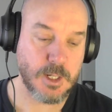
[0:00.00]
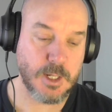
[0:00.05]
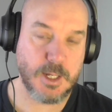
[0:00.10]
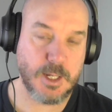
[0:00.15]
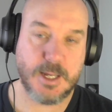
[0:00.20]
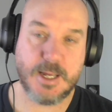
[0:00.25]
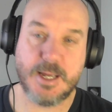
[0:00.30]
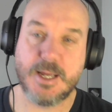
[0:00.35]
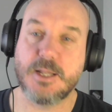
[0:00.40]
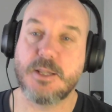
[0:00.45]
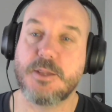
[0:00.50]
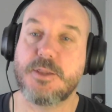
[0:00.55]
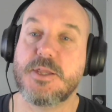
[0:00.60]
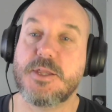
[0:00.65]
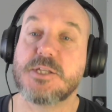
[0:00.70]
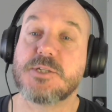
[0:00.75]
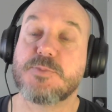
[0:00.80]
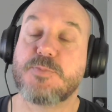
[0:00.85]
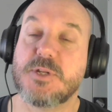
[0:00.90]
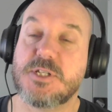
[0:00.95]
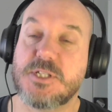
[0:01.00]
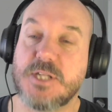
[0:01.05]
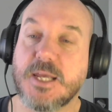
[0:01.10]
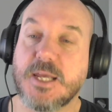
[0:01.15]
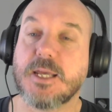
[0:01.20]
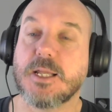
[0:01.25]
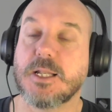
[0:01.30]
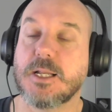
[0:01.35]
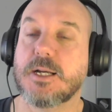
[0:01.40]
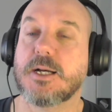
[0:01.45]
And this
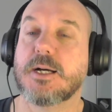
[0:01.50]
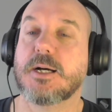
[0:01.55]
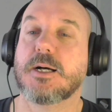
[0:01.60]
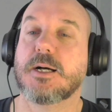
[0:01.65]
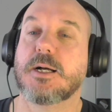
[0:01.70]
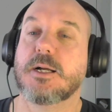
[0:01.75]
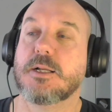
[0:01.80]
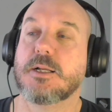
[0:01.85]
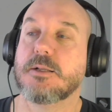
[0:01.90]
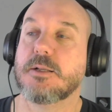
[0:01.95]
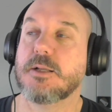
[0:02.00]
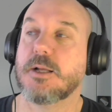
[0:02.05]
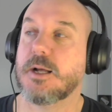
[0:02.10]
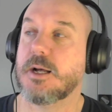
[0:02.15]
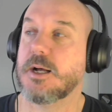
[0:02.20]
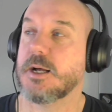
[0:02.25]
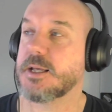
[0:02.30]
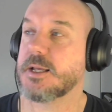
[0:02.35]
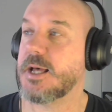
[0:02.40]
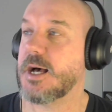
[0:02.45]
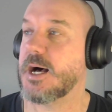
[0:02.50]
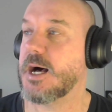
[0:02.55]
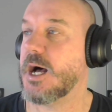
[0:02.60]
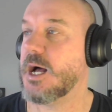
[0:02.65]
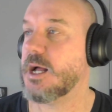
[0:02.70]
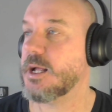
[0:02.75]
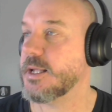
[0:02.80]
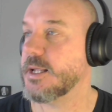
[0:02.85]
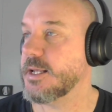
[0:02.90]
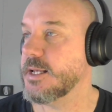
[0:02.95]
particular
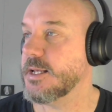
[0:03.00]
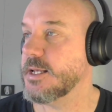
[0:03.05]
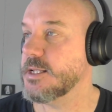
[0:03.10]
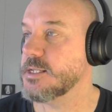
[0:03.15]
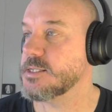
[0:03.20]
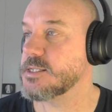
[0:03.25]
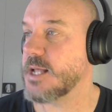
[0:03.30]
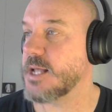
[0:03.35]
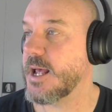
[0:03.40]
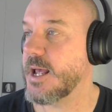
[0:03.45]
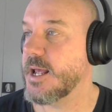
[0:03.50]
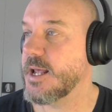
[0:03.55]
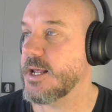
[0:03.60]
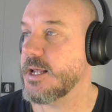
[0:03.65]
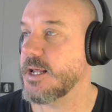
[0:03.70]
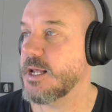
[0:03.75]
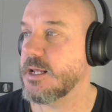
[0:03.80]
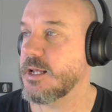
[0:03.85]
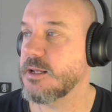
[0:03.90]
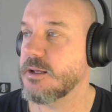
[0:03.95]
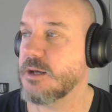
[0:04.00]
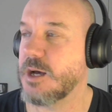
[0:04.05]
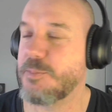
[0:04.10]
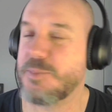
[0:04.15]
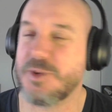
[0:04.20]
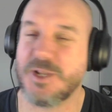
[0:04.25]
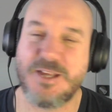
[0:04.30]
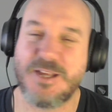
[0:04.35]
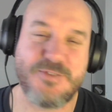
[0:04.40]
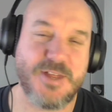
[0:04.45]
car is I
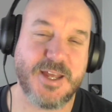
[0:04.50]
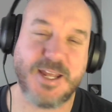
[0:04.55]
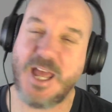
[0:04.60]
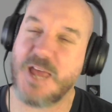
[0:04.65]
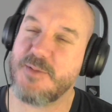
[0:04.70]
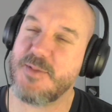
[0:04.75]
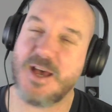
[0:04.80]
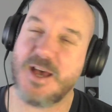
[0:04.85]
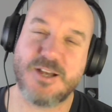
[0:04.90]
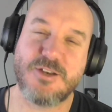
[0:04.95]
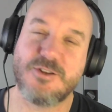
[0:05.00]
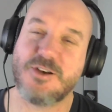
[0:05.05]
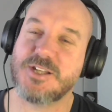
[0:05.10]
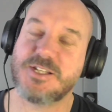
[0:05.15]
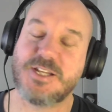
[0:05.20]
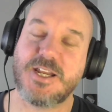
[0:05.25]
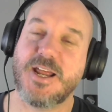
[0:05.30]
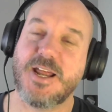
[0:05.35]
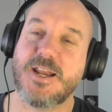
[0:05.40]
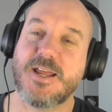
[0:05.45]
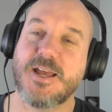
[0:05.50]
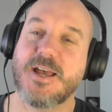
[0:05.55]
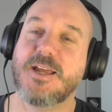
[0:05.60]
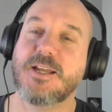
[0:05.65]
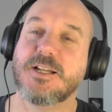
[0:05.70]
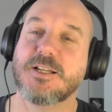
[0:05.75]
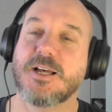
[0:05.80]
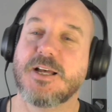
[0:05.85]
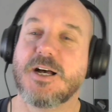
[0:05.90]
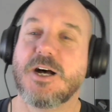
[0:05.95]
believe they came out in
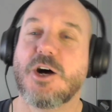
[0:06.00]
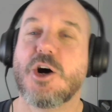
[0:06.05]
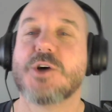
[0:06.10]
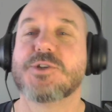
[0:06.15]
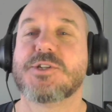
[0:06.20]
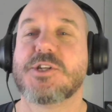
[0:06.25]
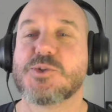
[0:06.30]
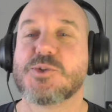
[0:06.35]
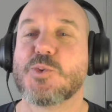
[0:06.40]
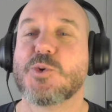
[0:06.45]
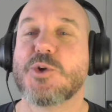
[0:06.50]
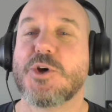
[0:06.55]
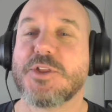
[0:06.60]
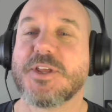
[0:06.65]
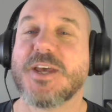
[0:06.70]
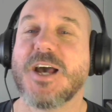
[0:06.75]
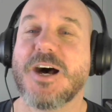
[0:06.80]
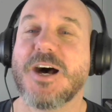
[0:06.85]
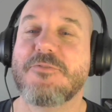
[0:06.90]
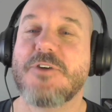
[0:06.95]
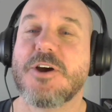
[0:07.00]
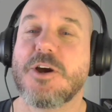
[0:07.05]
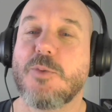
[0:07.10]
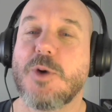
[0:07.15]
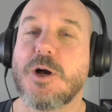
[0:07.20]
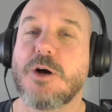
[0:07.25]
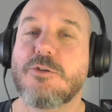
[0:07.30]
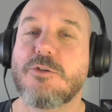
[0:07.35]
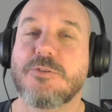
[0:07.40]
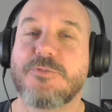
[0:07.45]
1988. Aussies will know the car very
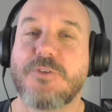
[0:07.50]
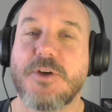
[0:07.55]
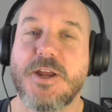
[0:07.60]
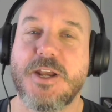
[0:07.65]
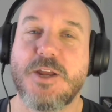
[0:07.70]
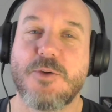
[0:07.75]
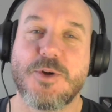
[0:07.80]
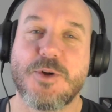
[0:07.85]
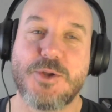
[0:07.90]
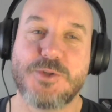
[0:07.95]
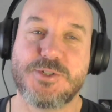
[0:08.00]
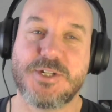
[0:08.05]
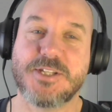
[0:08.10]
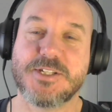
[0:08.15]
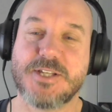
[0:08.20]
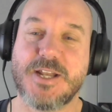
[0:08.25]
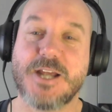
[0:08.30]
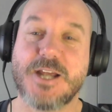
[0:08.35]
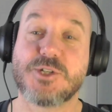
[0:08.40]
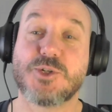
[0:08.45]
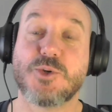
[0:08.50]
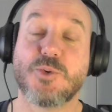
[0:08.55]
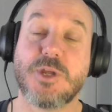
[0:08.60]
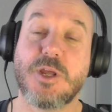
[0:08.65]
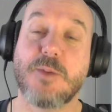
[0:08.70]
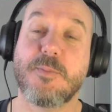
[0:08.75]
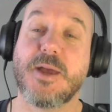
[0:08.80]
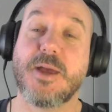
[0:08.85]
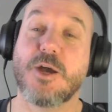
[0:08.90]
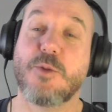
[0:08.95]
well. For anyone who's international,
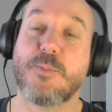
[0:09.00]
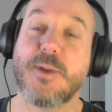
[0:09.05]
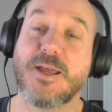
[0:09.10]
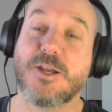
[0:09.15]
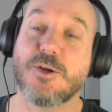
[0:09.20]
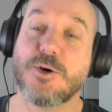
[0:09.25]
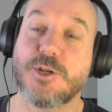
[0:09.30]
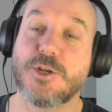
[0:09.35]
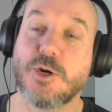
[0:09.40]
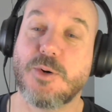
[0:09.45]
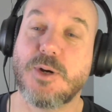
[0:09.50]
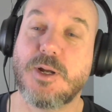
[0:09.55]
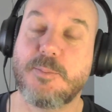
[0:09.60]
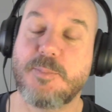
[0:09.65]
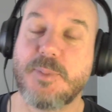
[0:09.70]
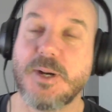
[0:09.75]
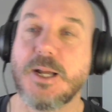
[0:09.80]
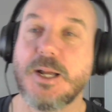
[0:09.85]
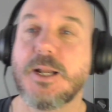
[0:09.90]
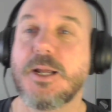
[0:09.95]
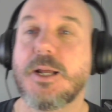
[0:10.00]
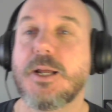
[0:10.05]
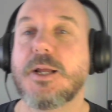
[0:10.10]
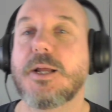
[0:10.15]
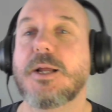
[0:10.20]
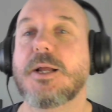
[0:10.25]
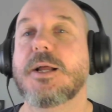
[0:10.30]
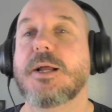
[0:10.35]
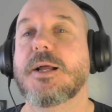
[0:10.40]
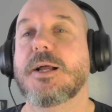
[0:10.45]
you may or may not know it, but
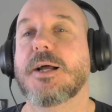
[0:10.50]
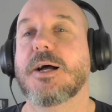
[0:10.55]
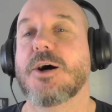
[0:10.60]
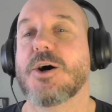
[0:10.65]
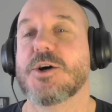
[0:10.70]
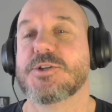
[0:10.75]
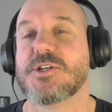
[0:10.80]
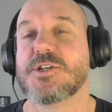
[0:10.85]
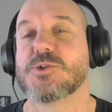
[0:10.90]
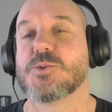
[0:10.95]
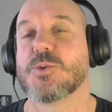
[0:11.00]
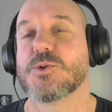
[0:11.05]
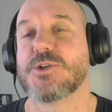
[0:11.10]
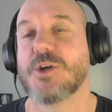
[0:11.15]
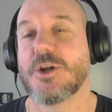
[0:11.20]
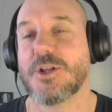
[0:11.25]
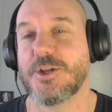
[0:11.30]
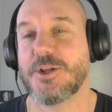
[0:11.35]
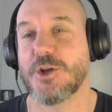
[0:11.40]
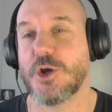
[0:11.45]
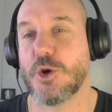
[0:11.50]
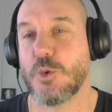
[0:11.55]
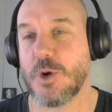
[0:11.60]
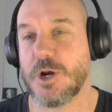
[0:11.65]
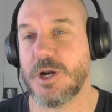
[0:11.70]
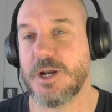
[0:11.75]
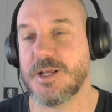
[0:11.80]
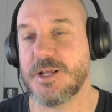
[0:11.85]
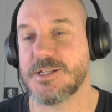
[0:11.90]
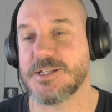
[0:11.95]
Aussies will certainly know what
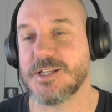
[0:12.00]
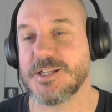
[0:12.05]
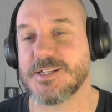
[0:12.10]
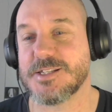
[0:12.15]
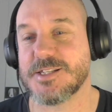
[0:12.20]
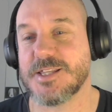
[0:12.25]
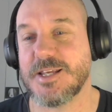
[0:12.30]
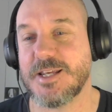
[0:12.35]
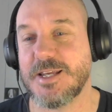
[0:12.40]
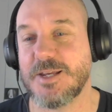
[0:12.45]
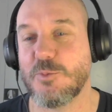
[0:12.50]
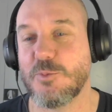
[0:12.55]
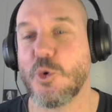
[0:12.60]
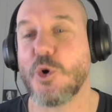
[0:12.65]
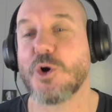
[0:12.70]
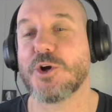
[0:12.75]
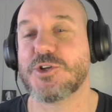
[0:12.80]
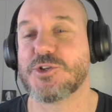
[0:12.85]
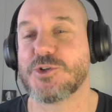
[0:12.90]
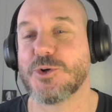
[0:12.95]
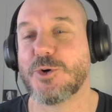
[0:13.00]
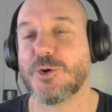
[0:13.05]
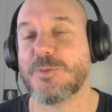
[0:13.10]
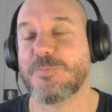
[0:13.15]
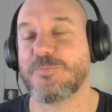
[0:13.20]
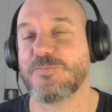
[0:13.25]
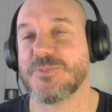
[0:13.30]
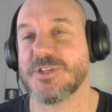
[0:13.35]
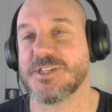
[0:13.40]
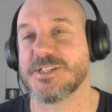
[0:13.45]
it is. It's the Walkinshaw.
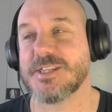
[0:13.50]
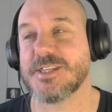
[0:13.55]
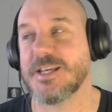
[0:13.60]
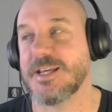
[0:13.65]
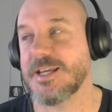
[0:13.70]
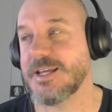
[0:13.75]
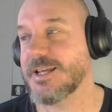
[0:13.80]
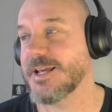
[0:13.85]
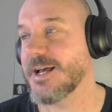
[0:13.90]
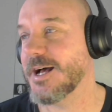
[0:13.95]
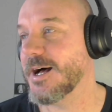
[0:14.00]
It's the